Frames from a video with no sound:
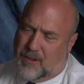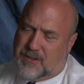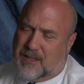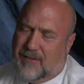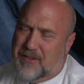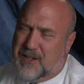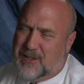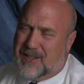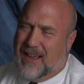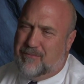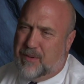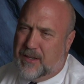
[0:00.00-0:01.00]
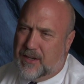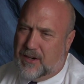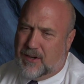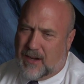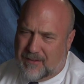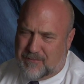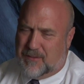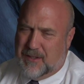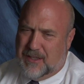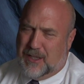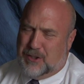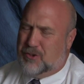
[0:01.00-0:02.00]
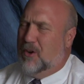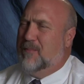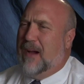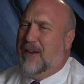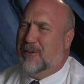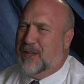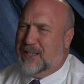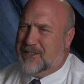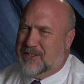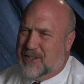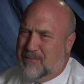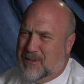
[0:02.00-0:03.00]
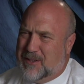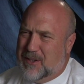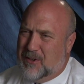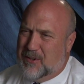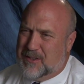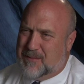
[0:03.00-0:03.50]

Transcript: almost 7 years I've been here, I've enjoyed my relationship with you.